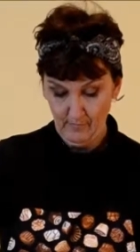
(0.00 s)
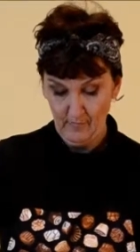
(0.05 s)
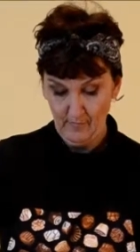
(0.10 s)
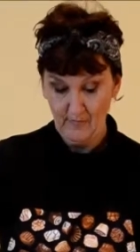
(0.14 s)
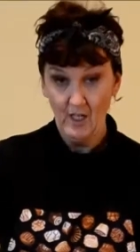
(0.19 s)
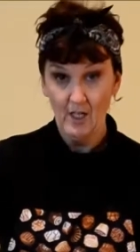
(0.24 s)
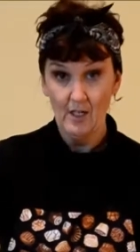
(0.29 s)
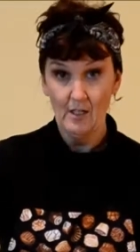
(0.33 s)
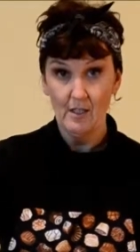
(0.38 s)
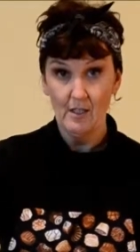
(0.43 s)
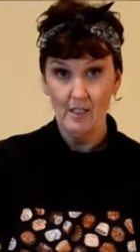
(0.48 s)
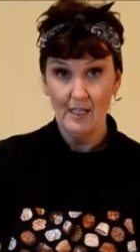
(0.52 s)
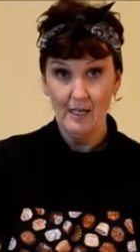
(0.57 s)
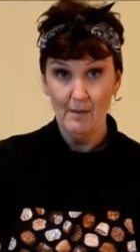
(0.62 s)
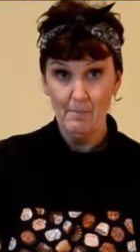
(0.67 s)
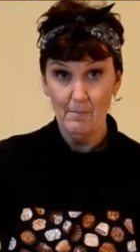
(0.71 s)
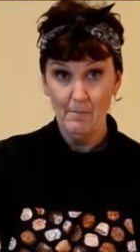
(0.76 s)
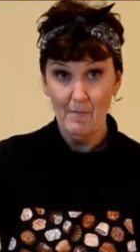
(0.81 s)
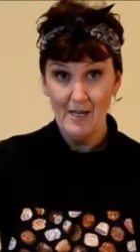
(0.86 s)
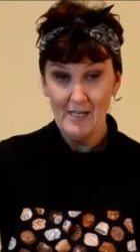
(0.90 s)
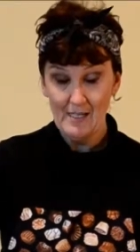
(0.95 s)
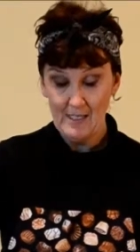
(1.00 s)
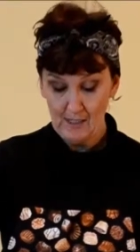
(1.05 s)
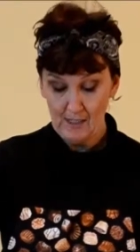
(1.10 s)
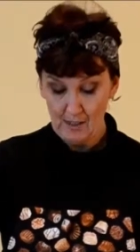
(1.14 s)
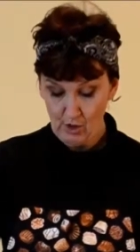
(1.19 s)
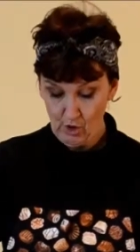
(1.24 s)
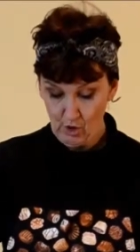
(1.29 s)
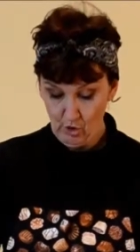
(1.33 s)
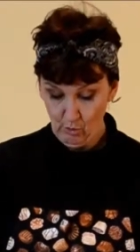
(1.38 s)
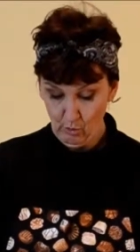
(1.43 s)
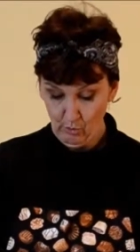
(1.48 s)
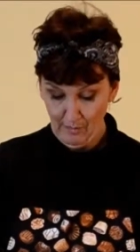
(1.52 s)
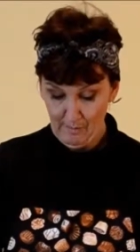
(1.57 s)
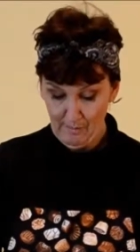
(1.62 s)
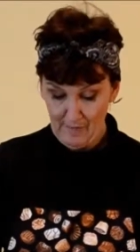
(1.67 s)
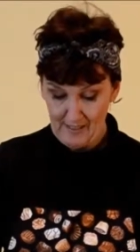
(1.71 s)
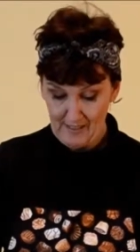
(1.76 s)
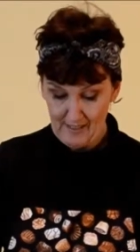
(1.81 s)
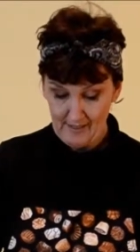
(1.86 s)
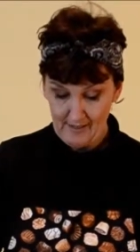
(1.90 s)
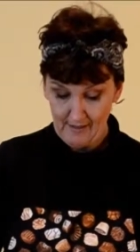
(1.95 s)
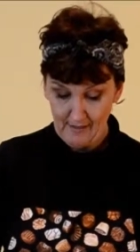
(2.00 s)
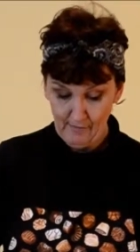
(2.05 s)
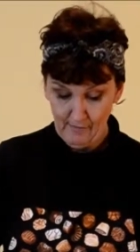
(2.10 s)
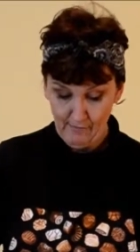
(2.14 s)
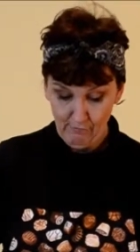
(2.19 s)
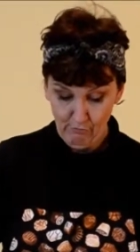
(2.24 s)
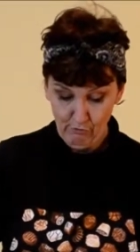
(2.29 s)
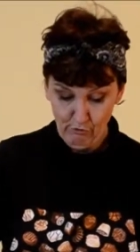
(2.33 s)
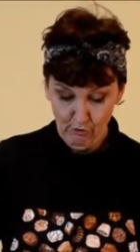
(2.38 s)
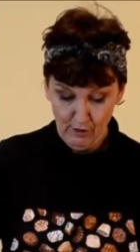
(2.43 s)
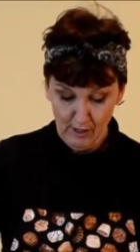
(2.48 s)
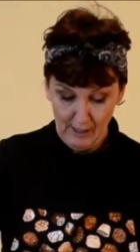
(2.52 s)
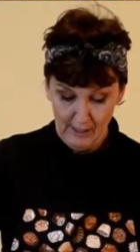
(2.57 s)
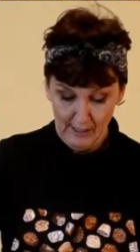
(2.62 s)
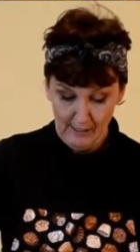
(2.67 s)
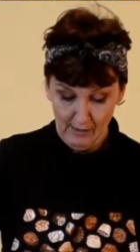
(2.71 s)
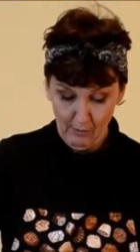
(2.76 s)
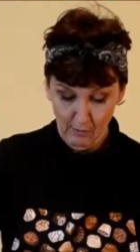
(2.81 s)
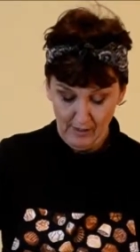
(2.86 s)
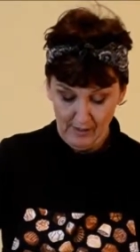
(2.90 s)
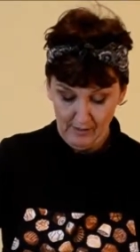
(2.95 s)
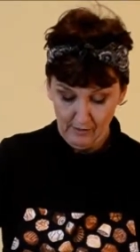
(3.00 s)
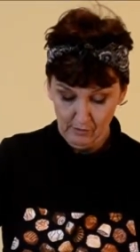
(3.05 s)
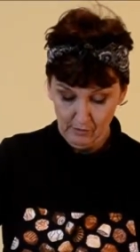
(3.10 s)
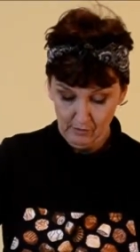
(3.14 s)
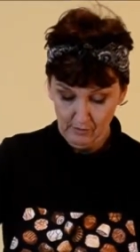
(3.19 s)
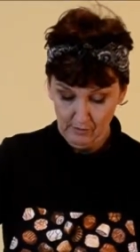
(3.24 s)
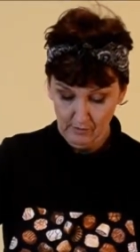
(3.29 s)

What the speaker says: And again, making sure we mix in really well.